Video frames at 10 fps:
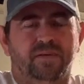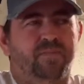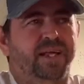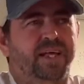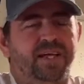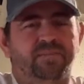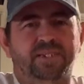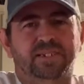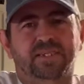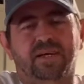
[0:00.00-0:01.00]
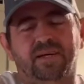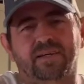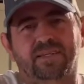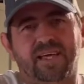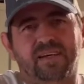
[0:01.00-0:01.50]
My name is
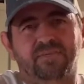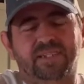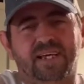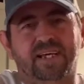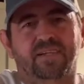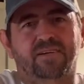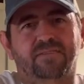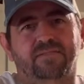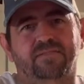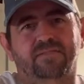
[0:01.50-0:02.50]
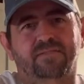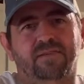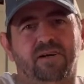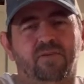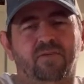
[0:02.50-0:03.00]
David Taylor,
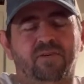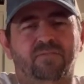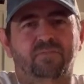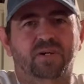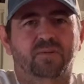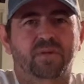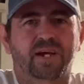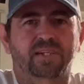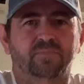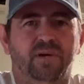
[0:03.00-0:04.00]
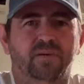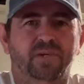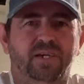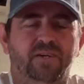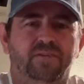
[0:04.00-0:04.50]
owner of Booger Bears
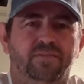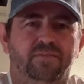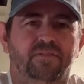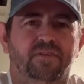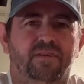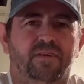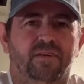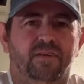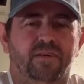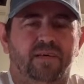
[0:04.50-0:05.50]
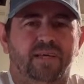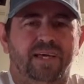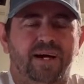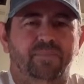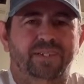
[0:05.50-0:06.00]
Barbecue,
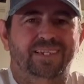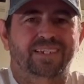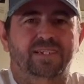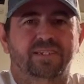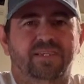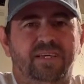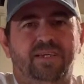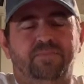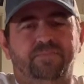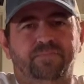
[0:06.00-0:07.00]
competition team,